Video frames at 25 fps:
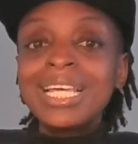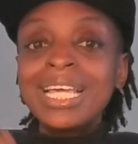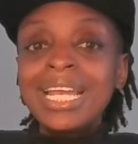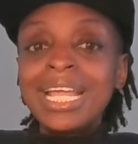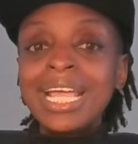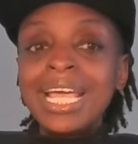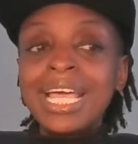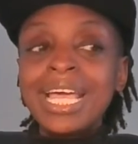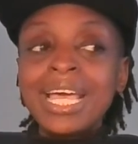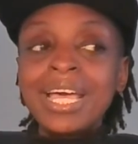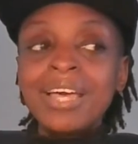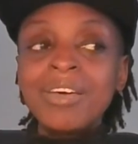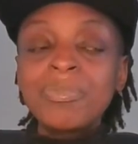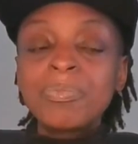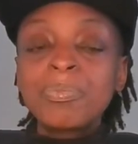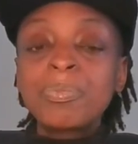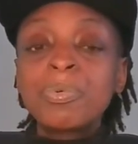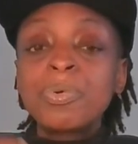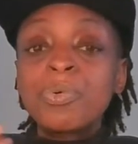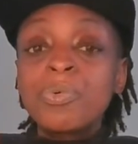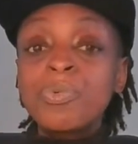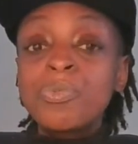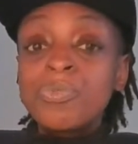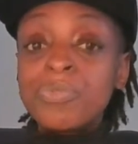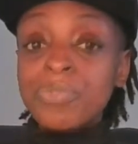have
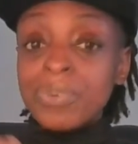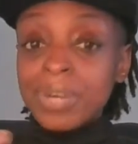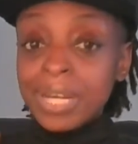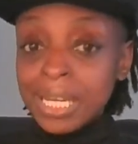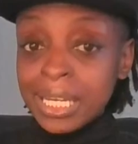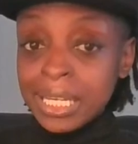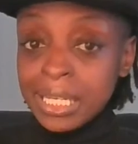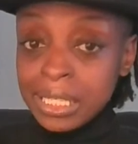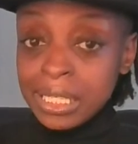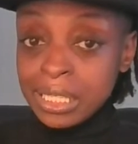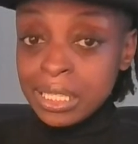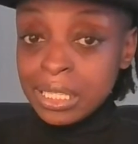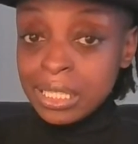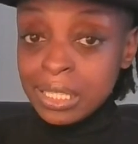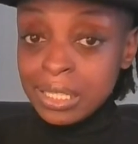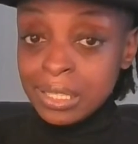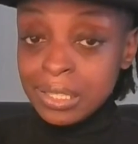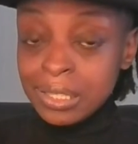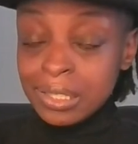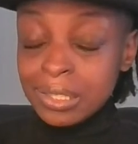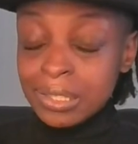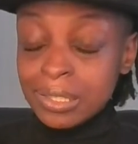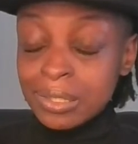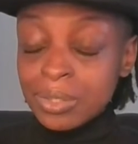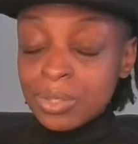
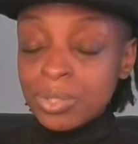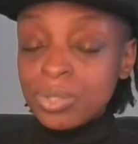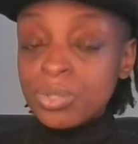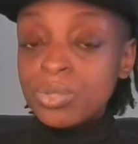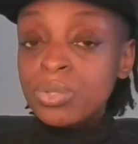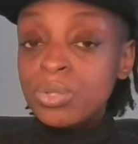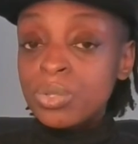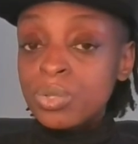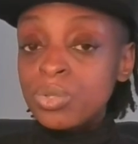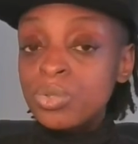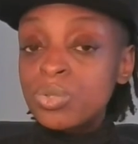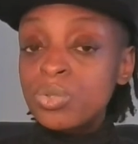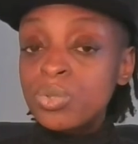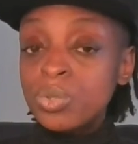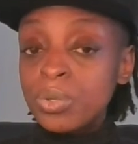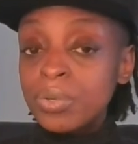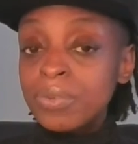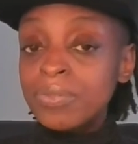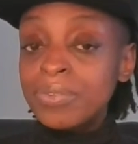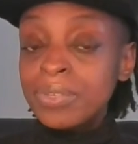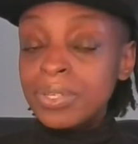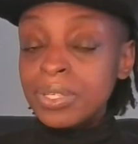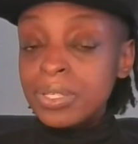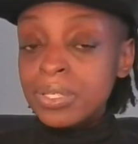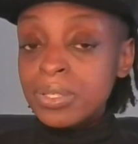provided the
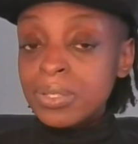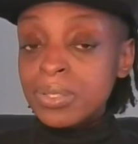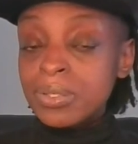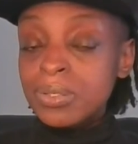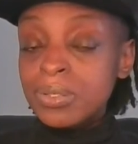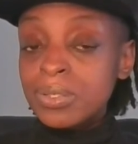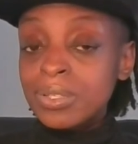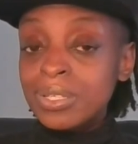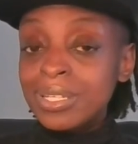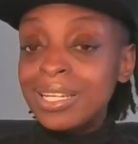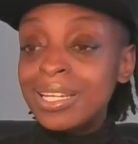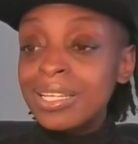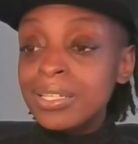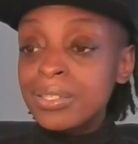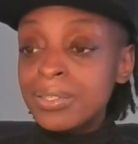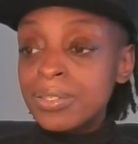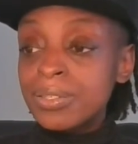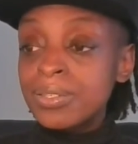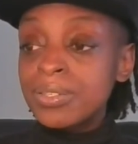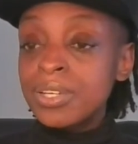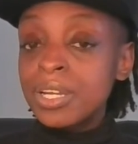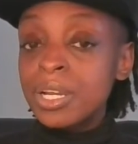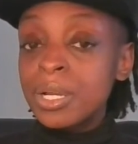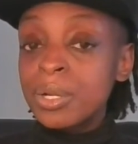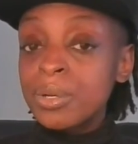service
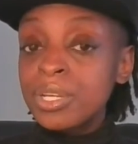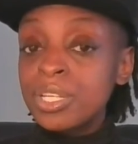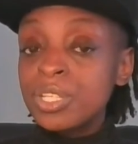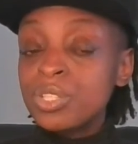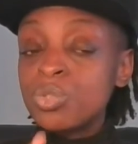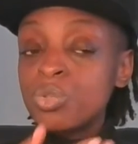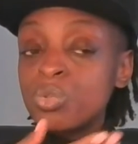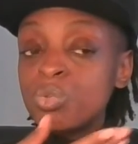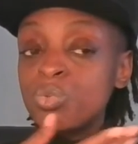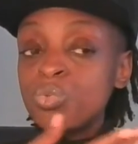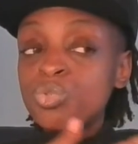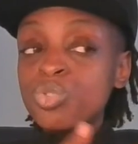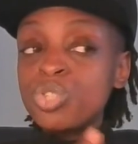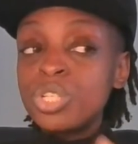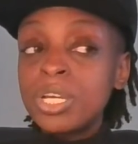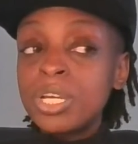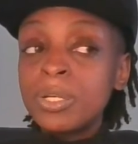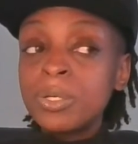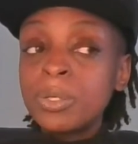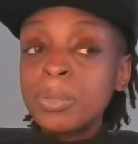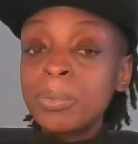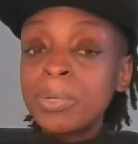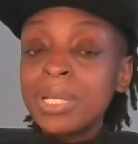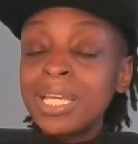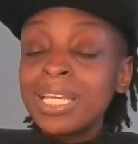necessary to
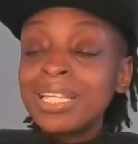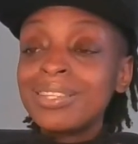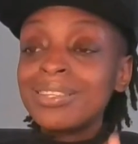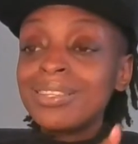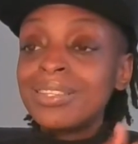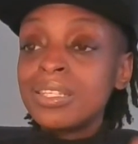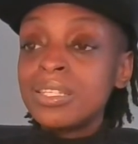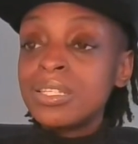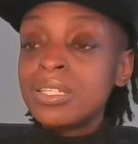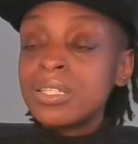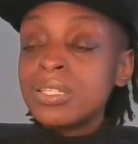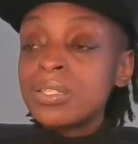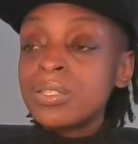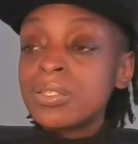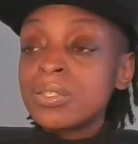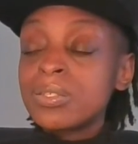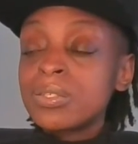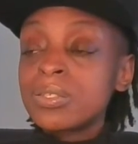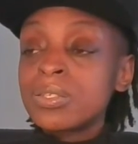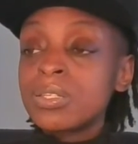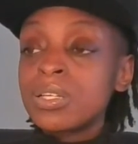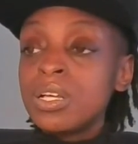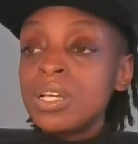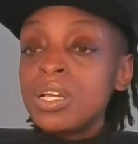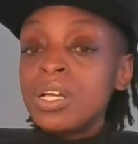generate
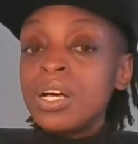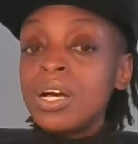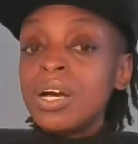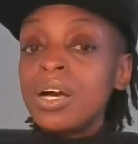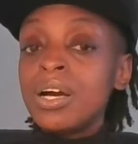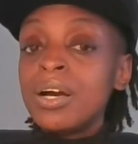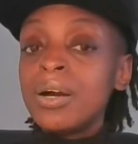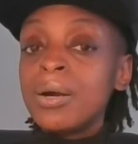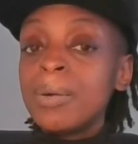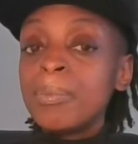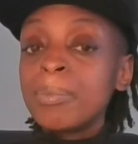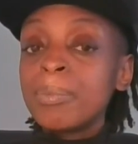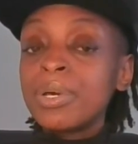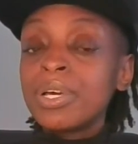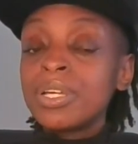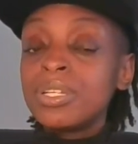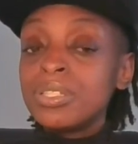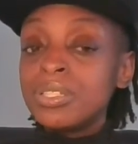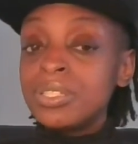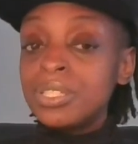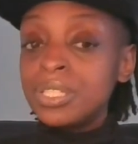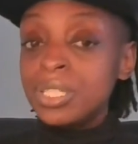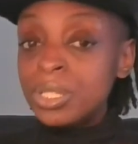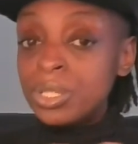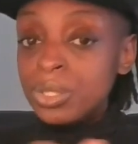this
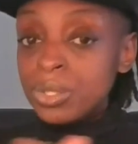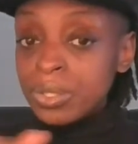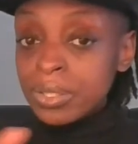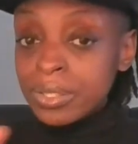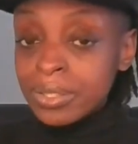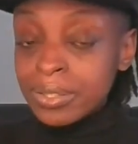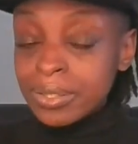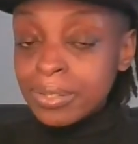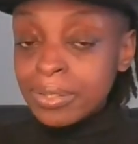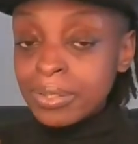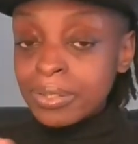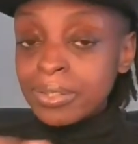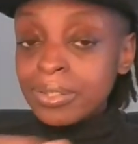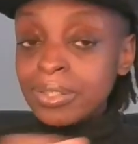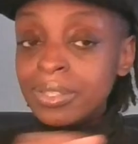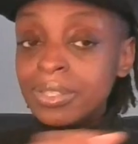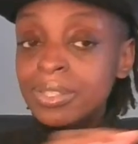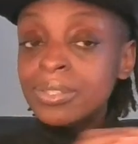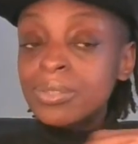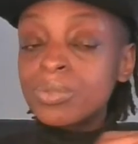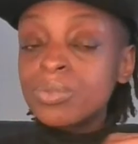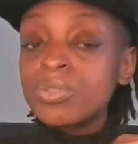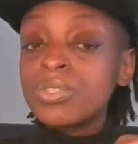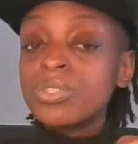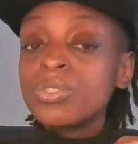
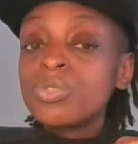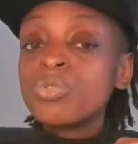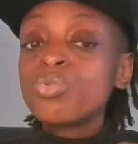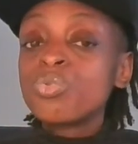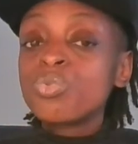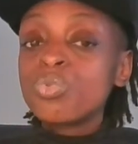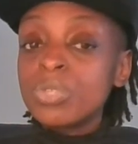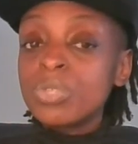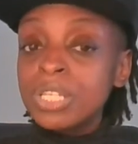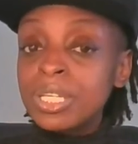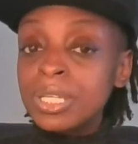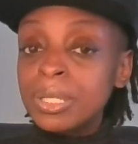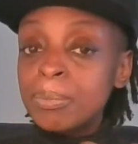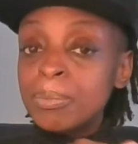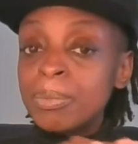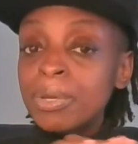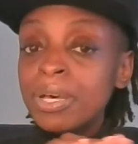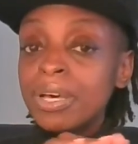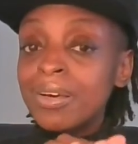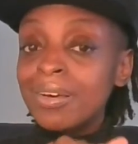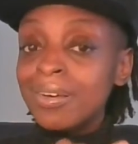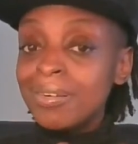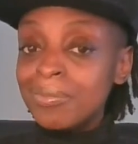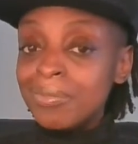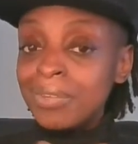the stream
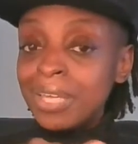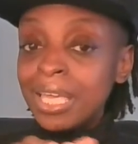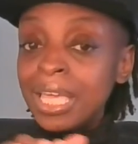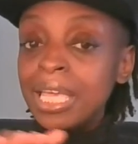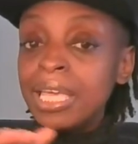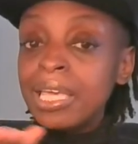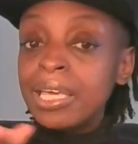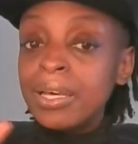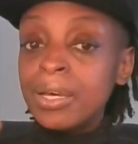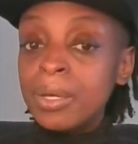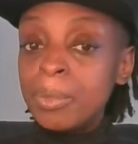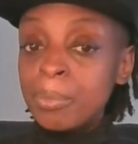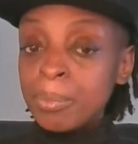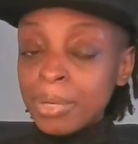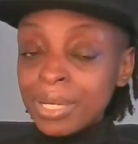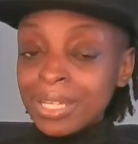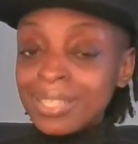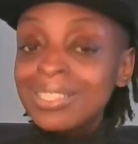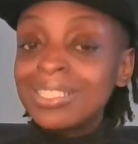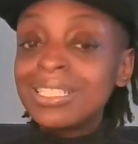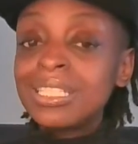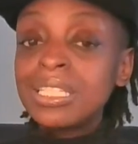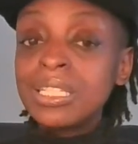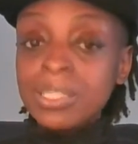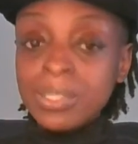of income
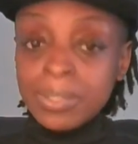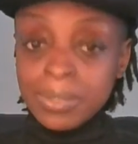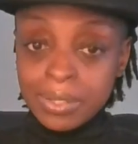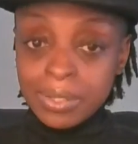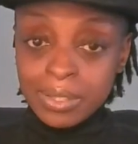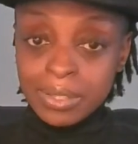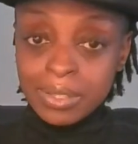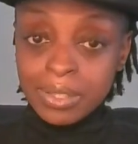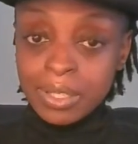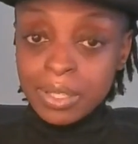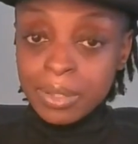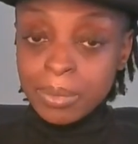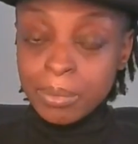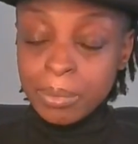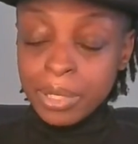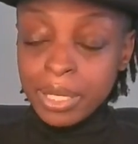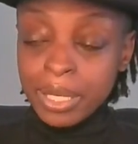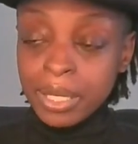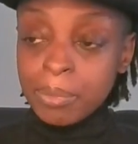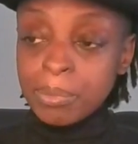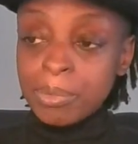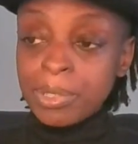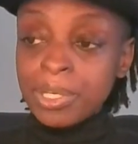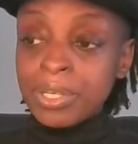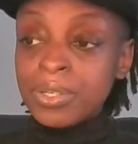continuously,
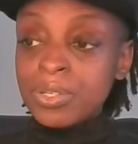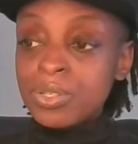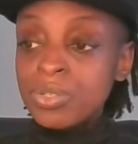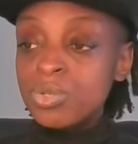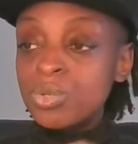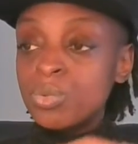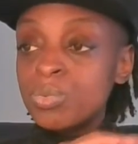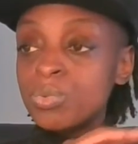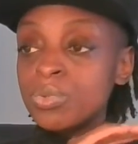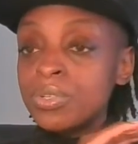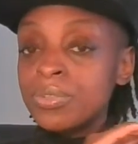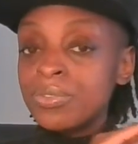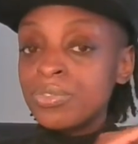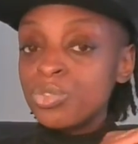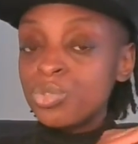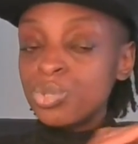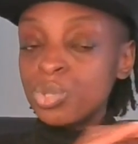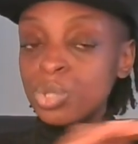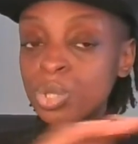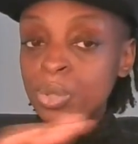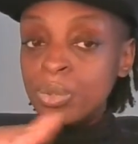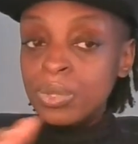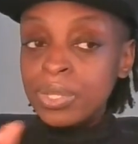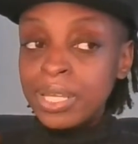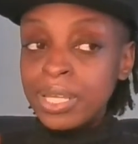right? Because you would have
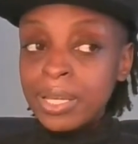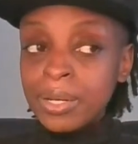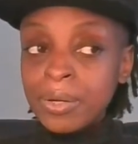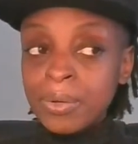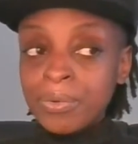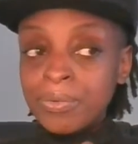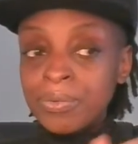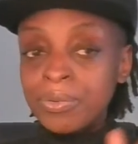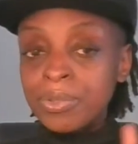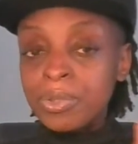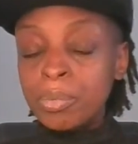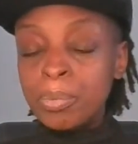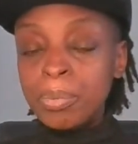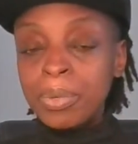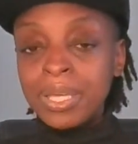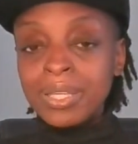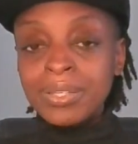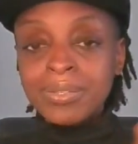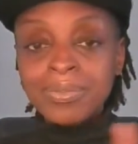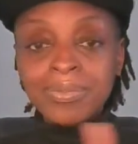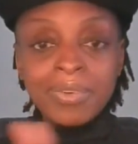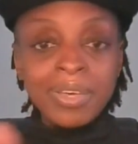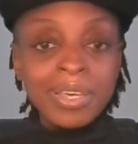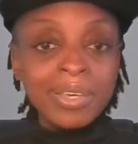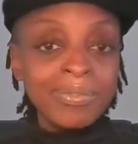shown that over the
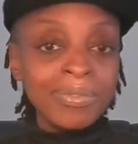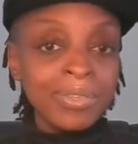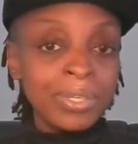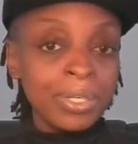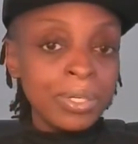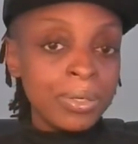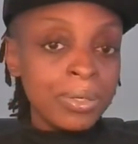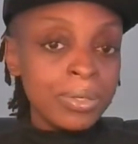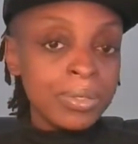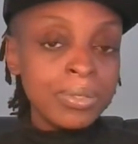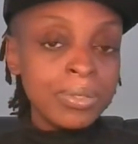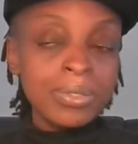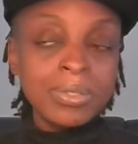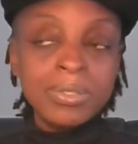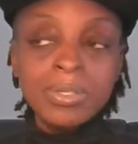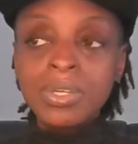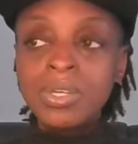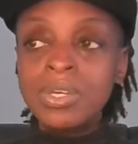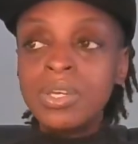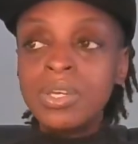past 5 years,